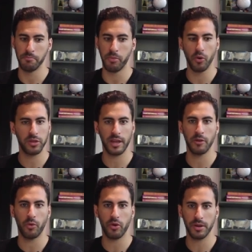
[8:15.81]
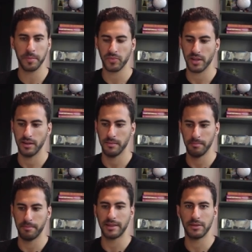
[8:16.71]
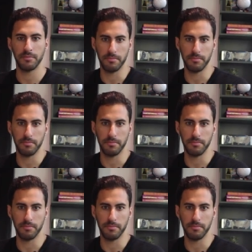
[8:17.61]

Both can work, but